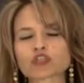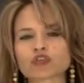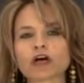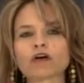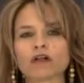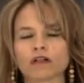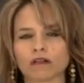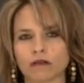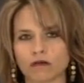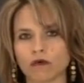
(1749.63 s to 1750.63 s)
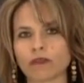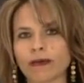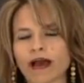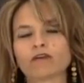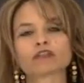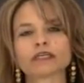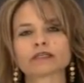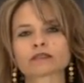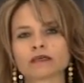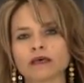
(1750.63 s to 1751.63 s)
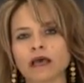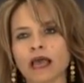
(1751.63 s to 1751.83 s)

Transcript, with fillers: struggle with boundaries.